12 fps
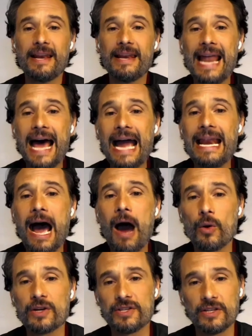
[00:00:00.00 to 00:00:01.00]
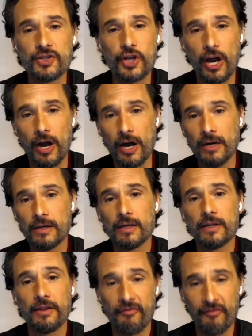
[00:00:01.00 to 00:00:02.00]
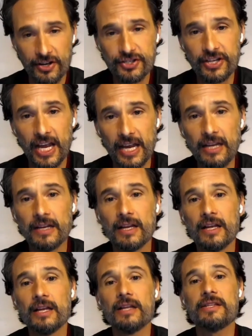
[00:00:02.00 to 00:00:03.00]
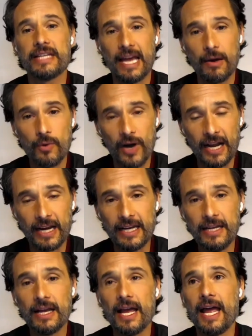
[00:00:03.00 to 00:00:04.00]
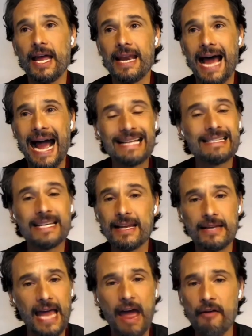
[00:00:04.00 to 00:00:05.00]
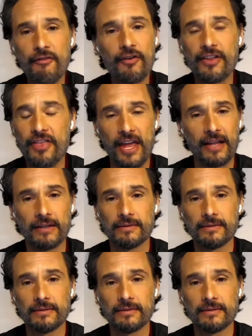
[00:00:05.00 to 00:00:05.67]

9 hours in the chair the first day to get ready, and I did everything.